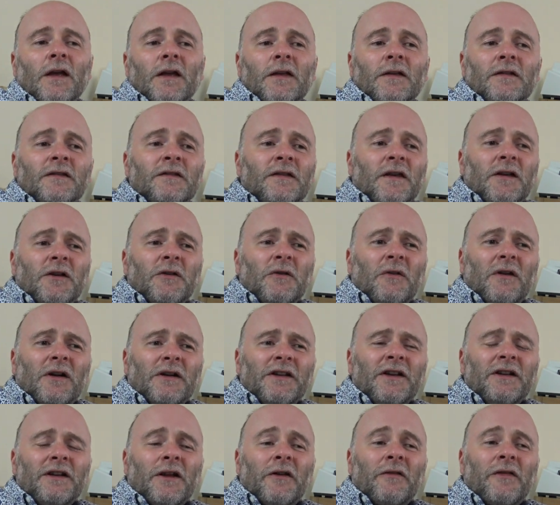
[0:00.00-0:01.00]
So,
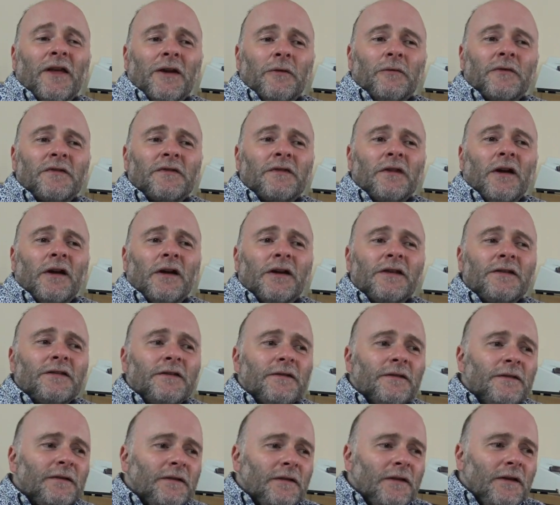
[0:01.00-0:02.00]
you know, that was
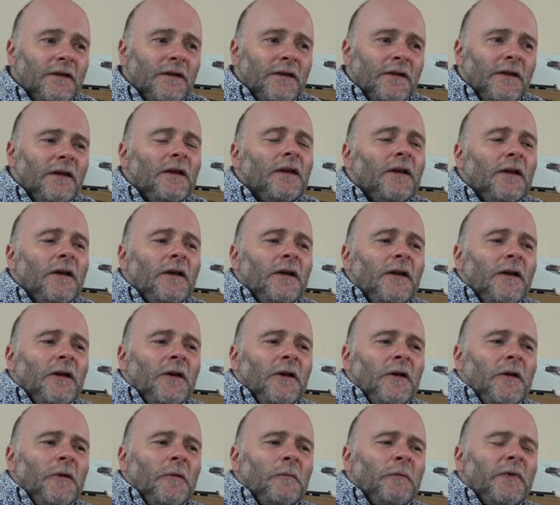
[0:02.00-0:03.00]
nice.
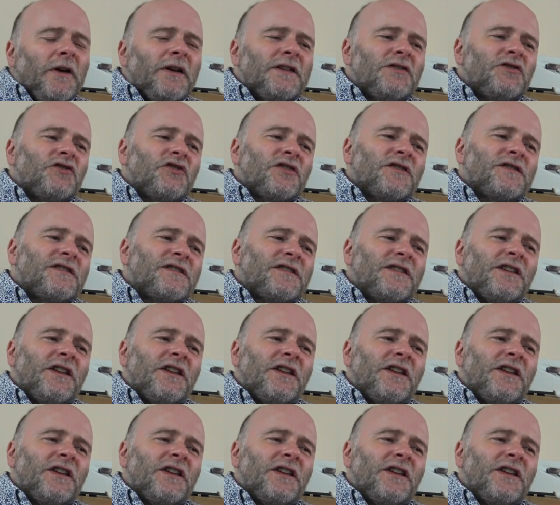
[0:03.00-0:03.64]
But it's just,